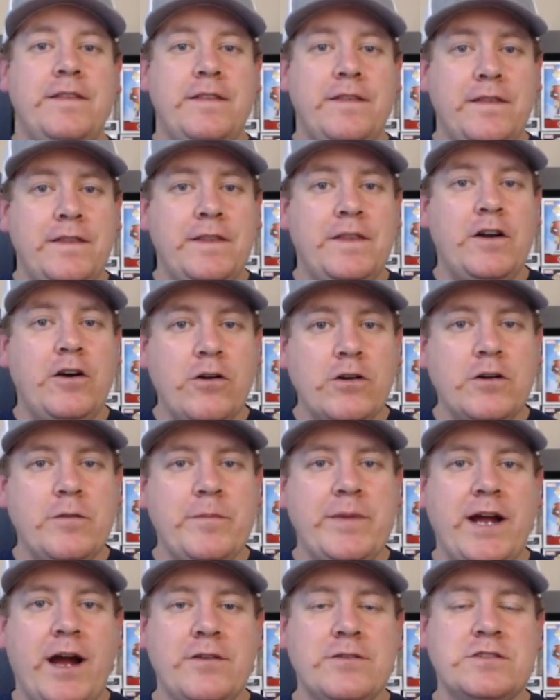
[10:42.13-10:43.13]
There are going
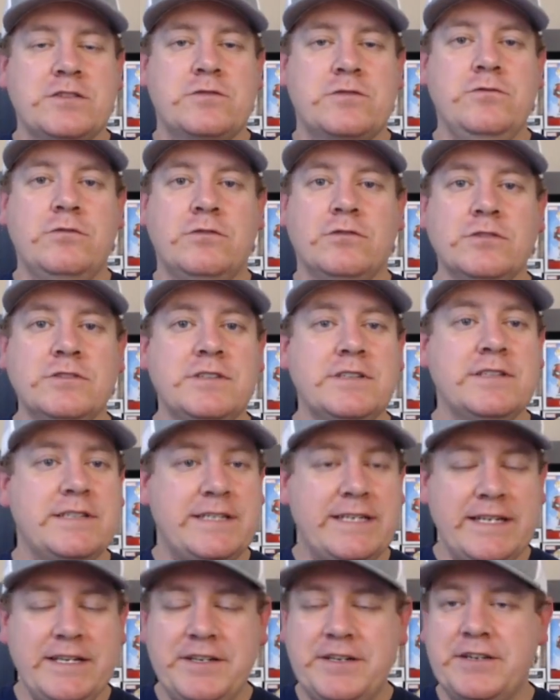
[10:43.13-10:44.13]
to be other schools,
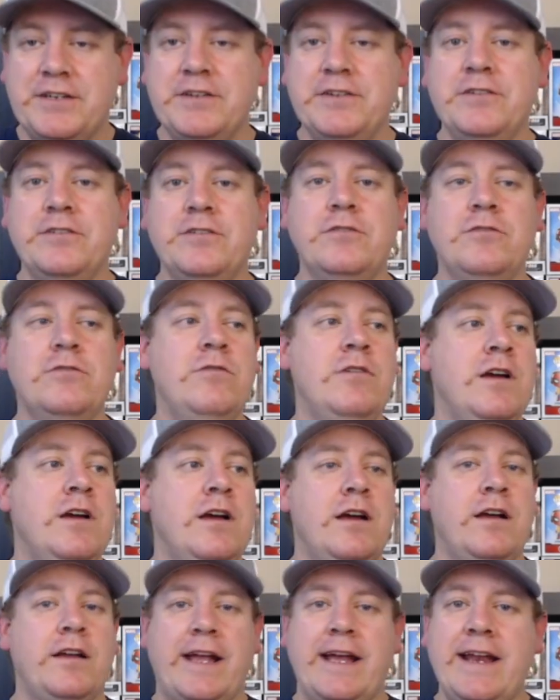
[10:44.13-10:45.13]
D2,
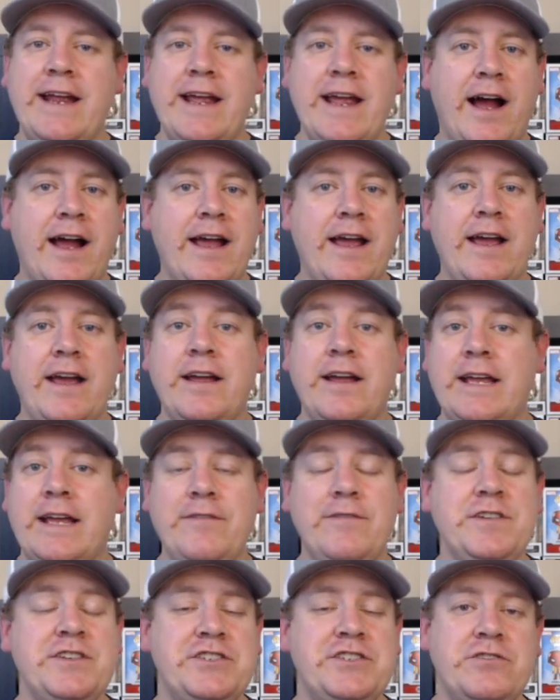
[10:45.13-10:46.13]
NAIA,
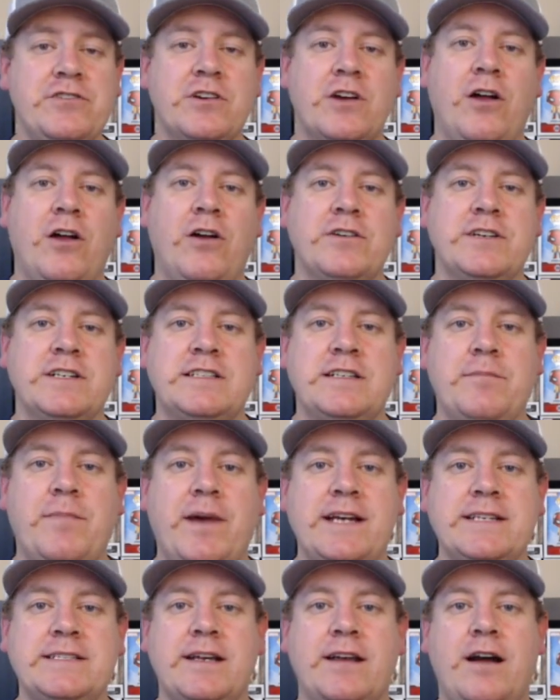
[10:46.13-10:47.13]
even junior colleges that
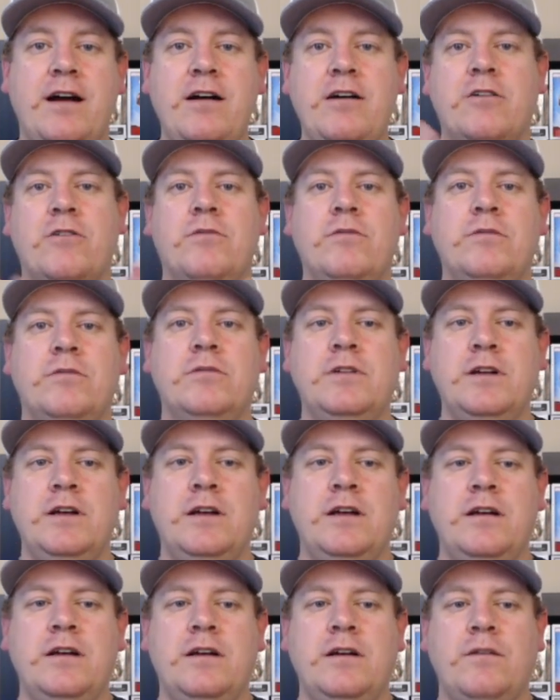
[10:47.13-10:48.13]
might say, oh,
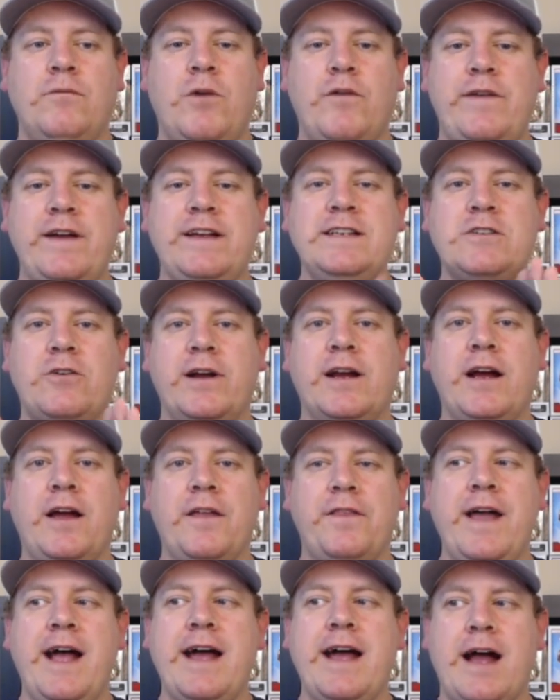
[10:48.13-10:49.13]
well, if he's already
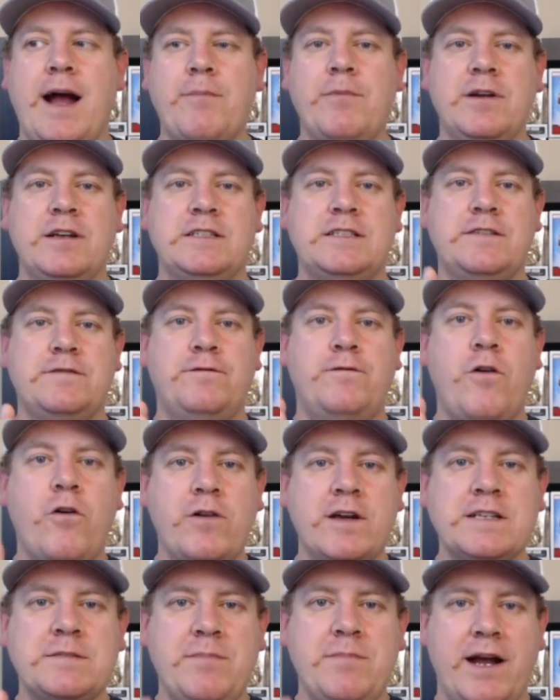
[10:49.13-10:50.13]
got that, I'm going to
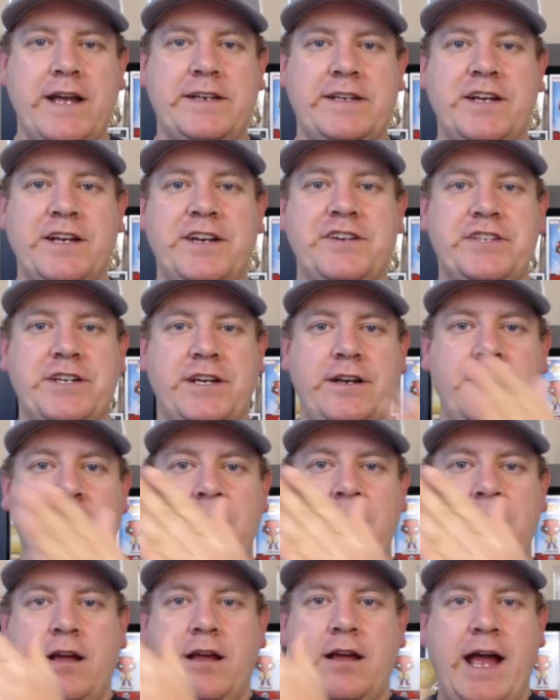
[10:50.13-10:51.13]
focus my attention
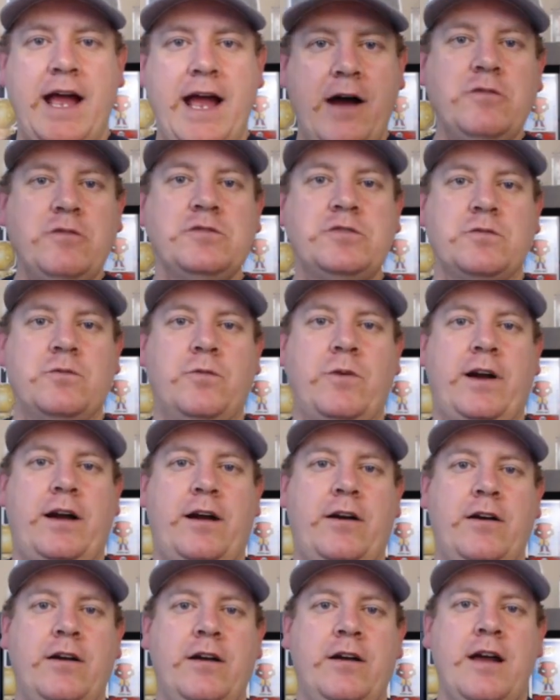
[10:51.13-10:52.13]

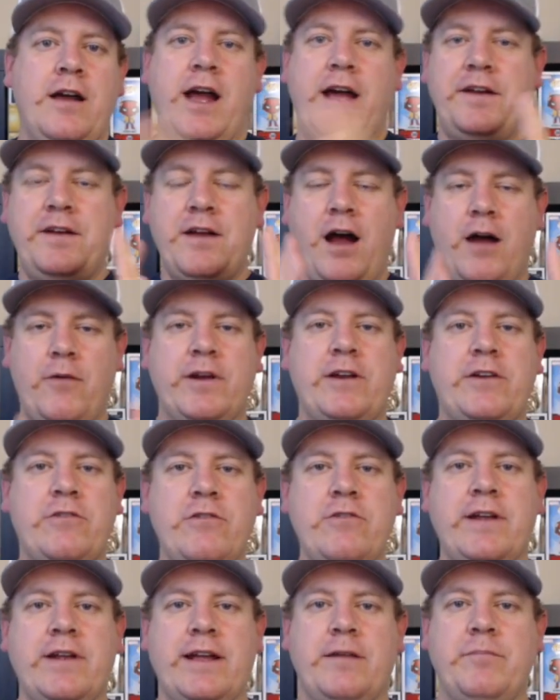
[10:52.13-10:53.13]
elsewhere and not
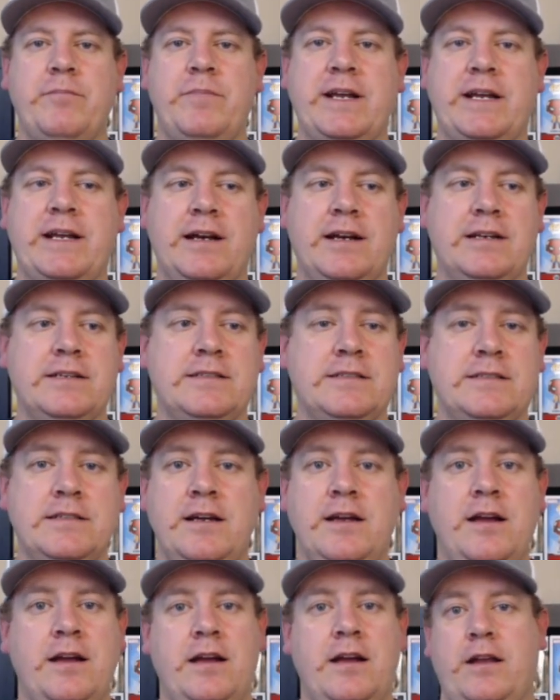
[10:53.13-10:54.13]
recruit him because,
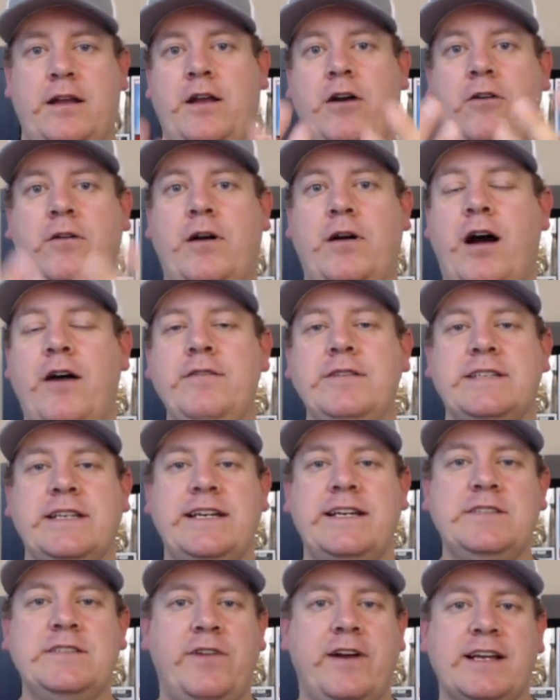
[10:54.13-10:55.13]
you know, obviously
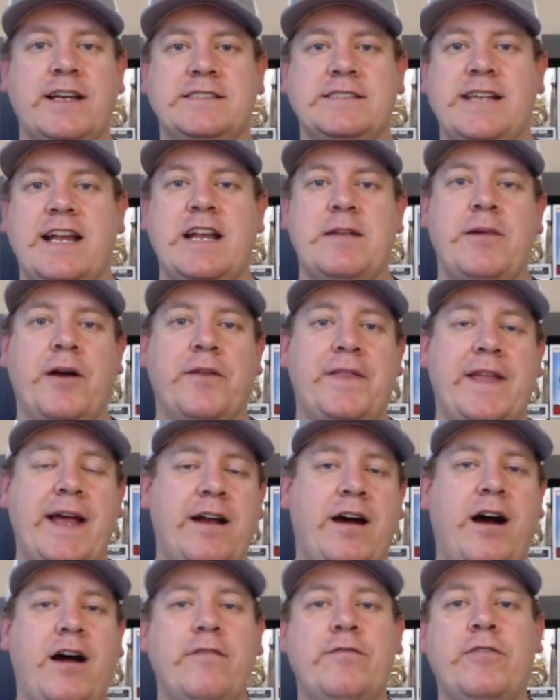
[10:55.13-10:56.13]
he's very excited about that
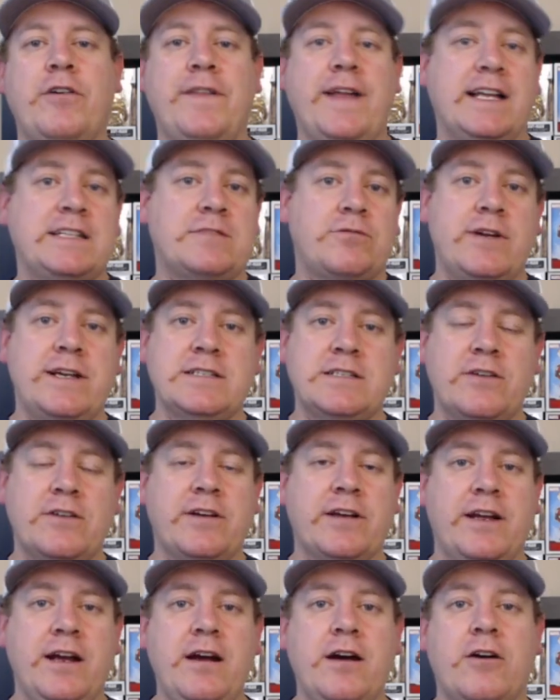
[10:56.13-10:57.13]
offer and that's where he's going to
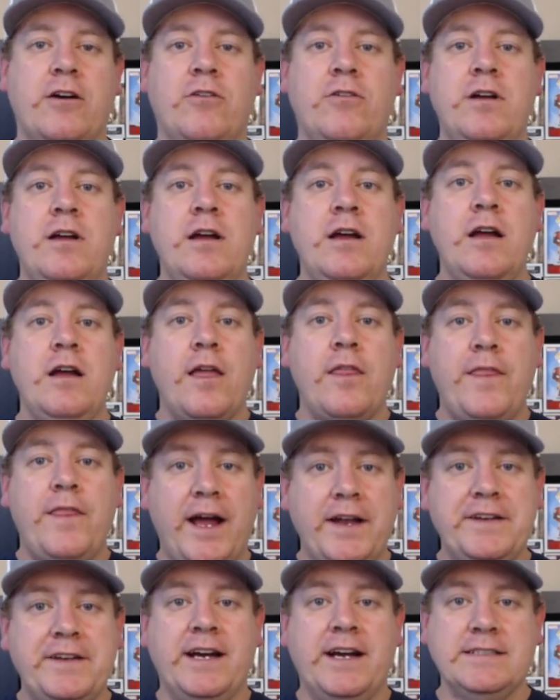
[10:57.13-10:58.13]
go.
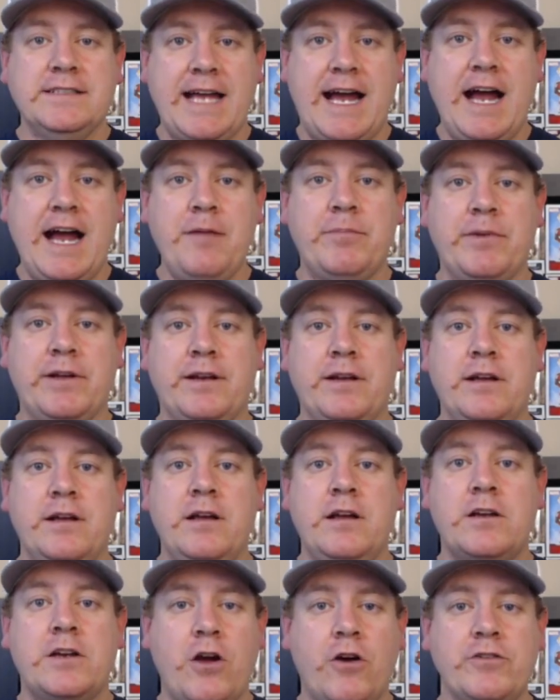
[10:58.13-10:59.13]
That does happen.
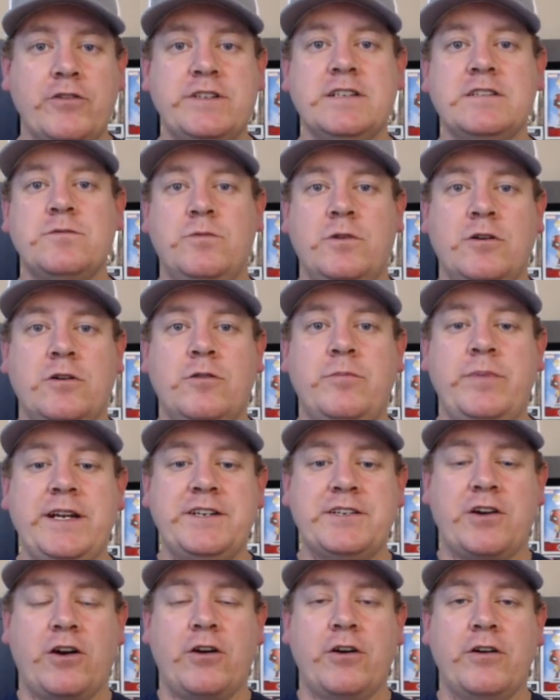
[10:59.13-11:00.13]
Coaches will be
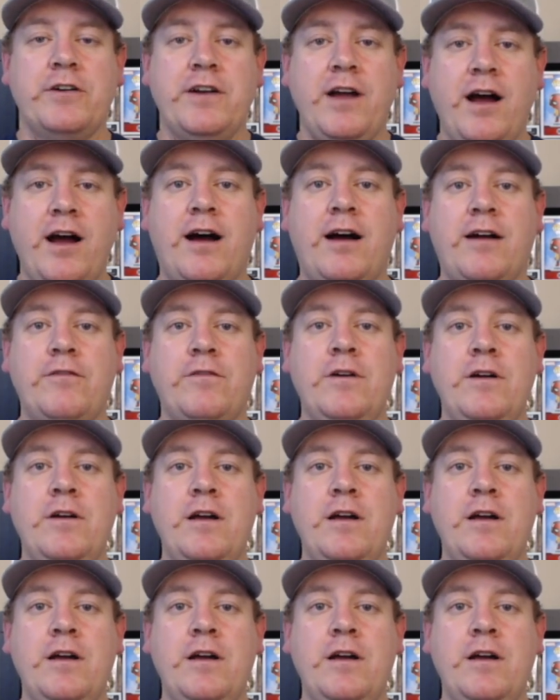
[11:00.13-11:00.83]
turned off